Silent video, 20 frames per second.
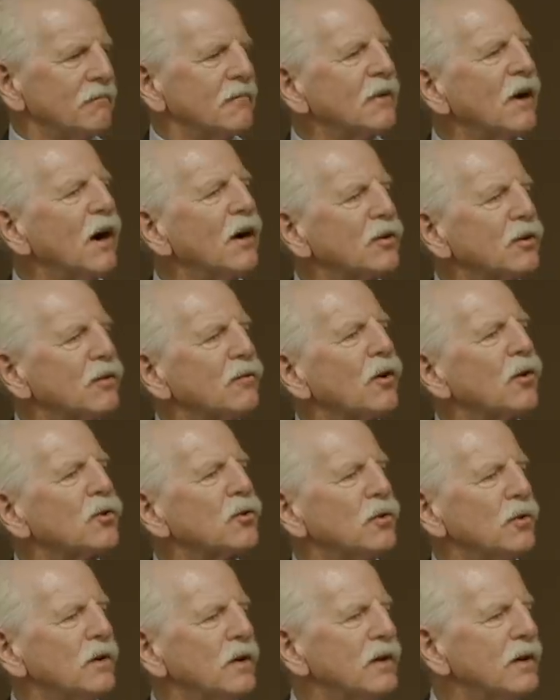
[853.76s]

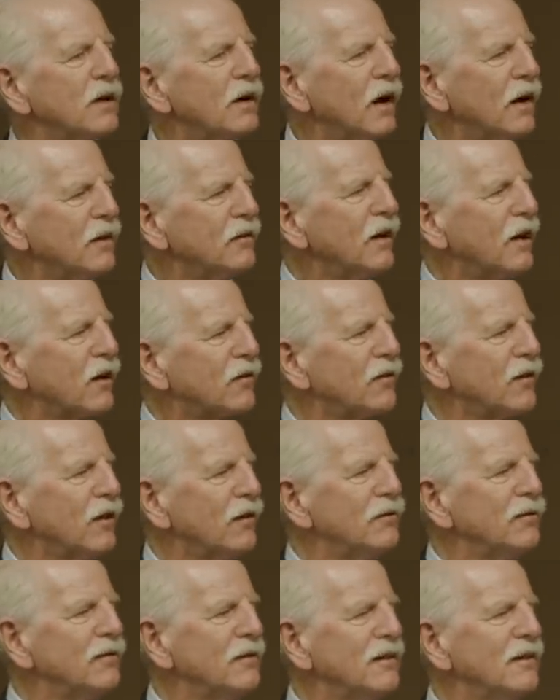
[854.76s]
controversial in the context
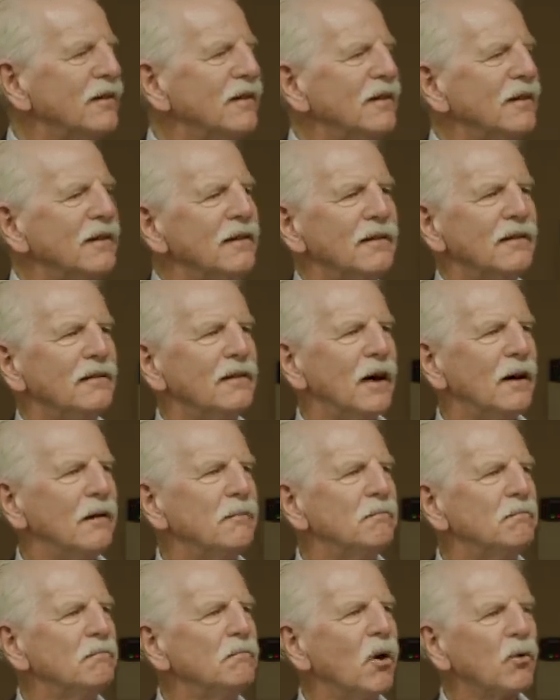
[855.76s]
of
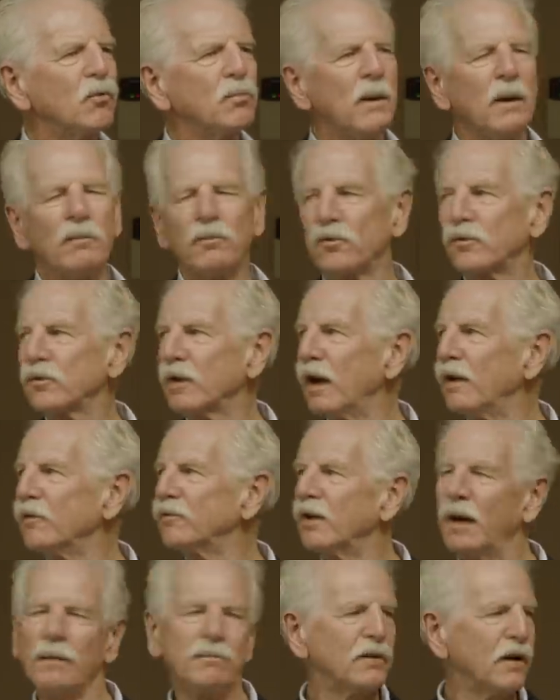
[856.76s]
um, most people's
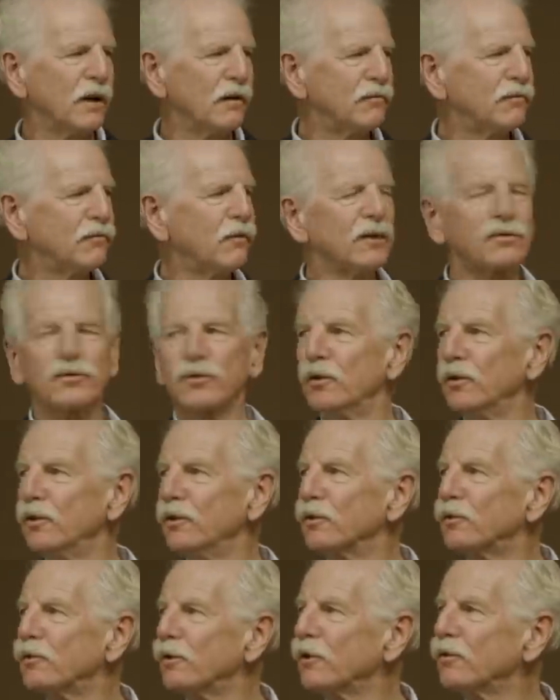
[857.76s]
concept of what's good
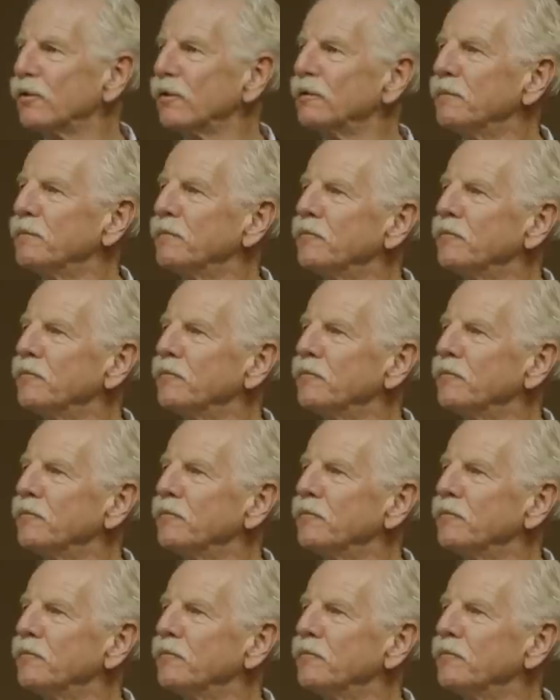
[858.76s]
nutrition.